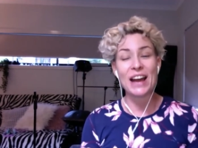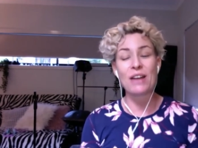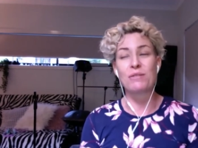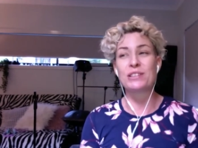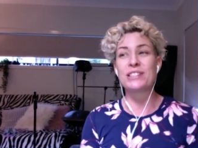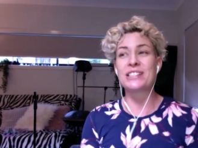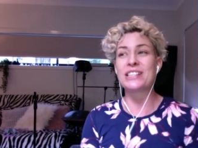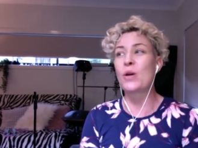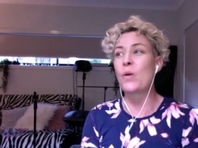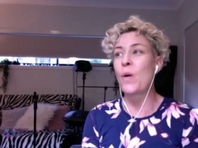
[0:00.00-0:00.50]
That mm.
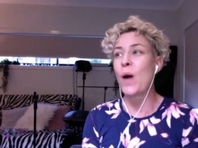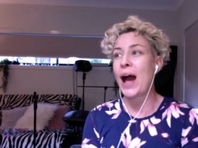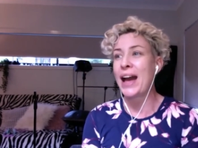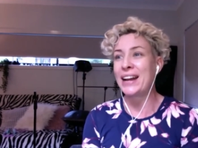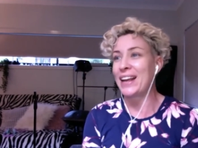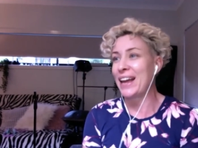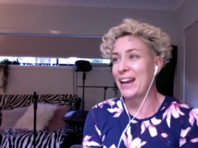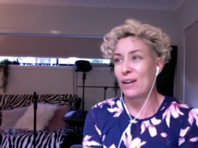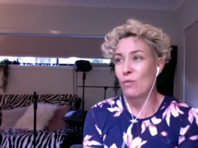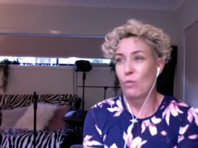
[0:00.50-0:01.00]
was
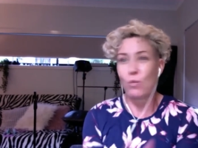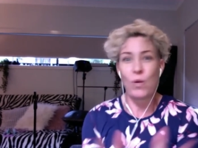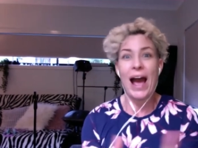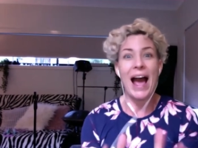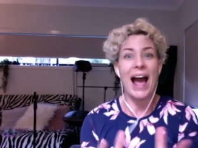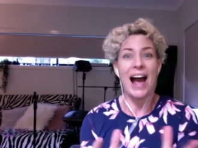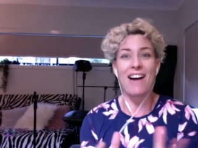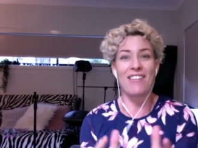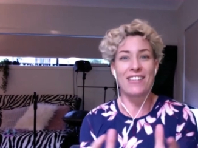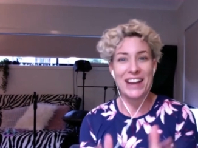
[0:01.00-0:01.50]
quite like,
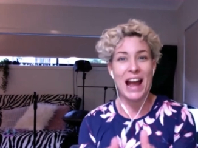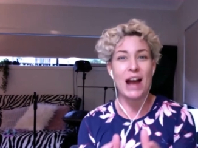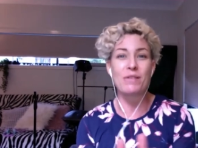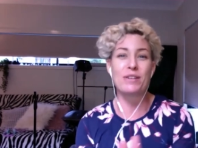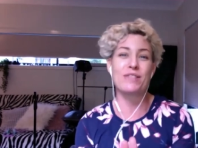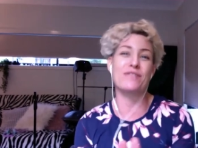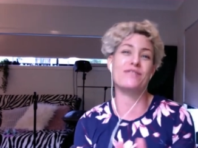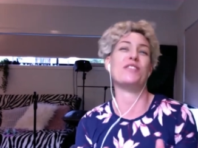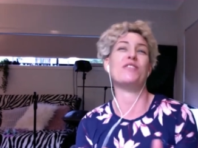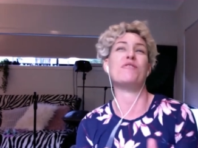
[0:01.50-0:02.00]
wow, now
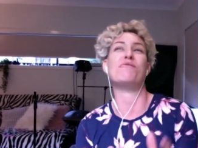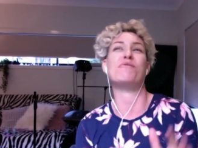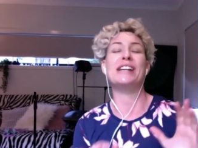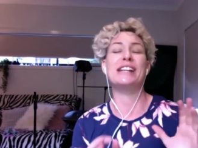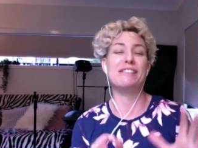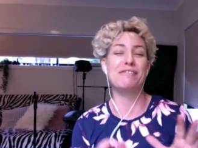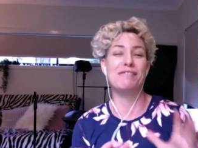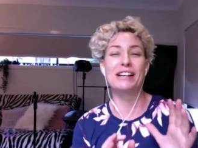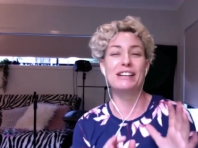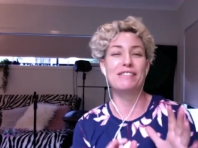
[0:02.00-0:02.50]
we feel
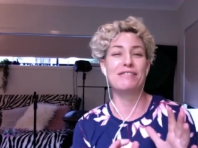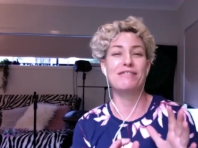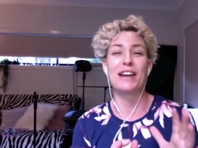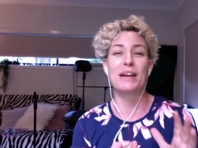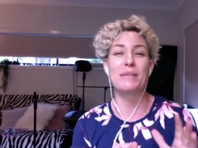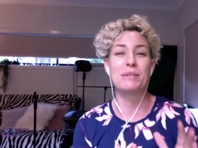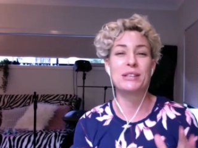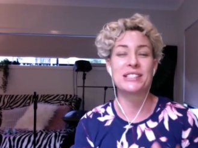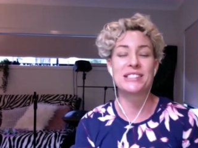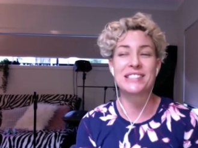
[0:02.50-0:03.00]
really, really
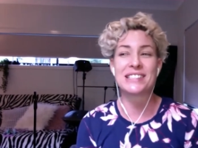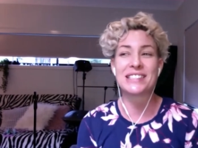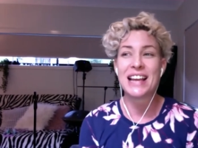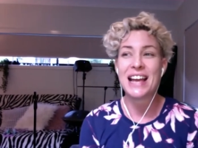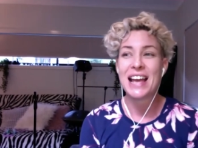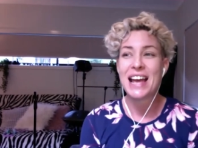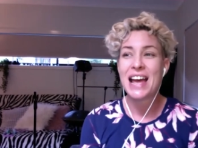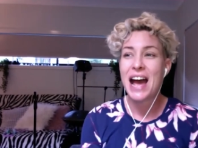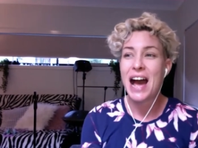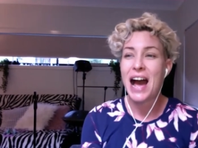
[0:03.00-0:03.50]
famous.
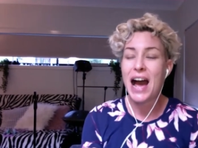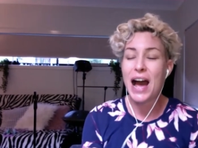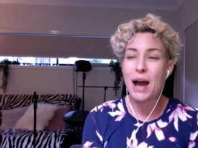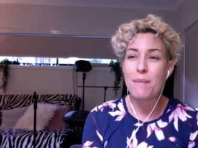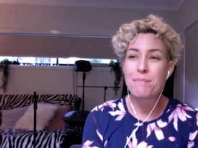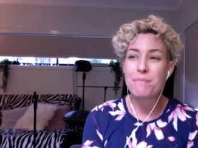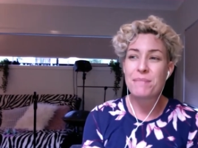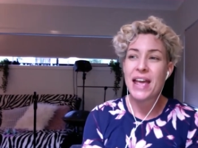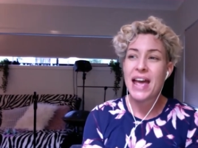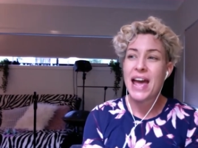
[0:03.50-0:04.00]

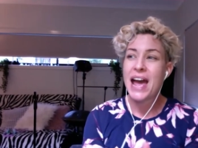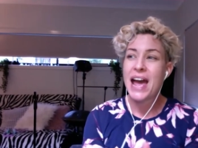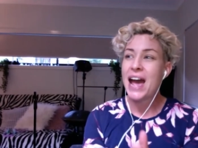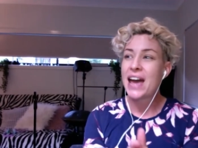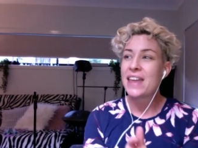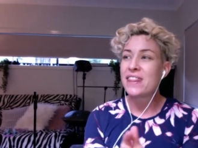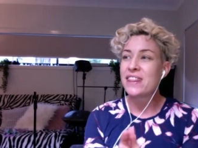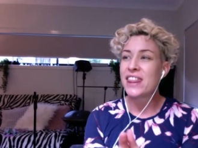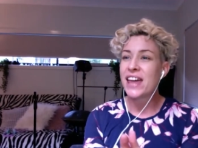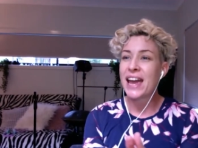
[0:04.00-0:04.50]
um,
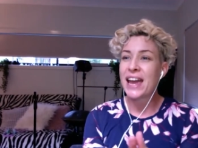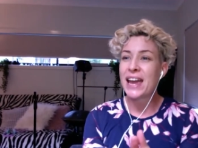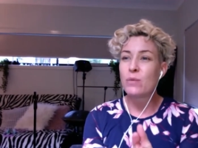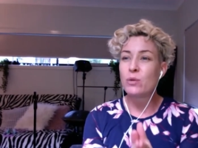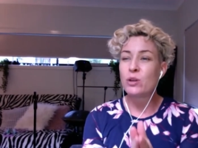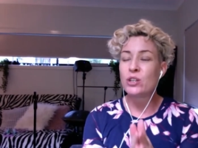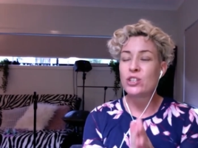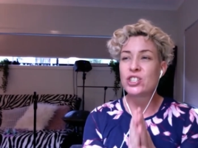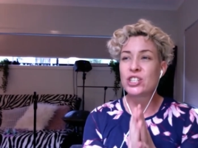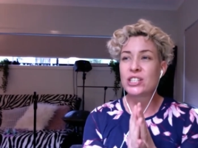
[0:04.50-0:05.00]
And they
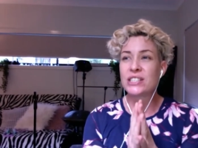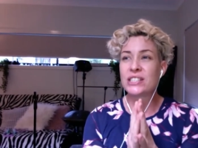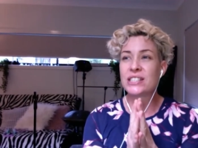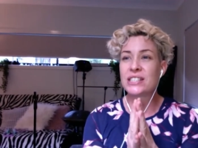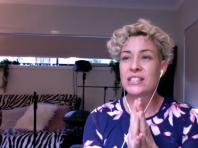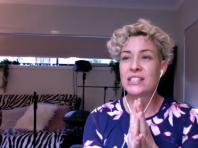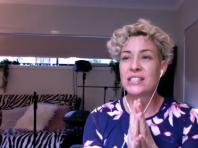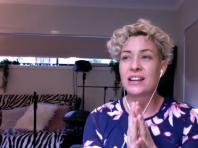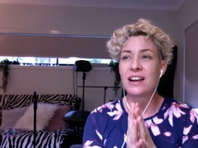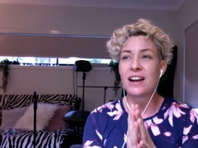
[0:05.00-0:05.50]
were
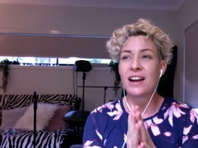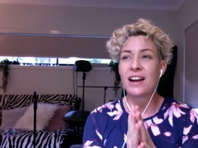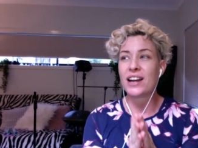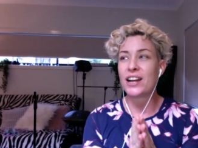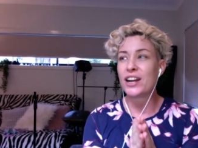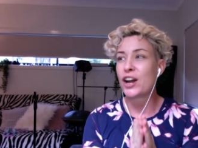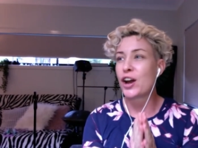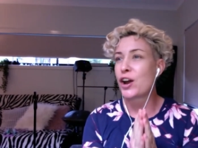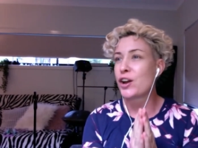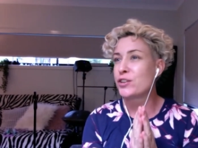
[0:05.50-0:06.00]
just, I
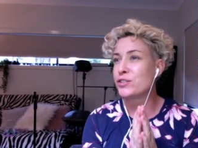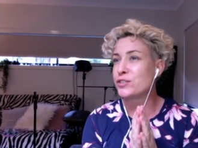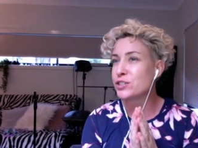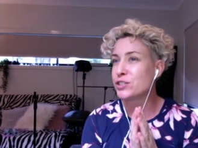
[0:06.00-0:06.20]
don't know,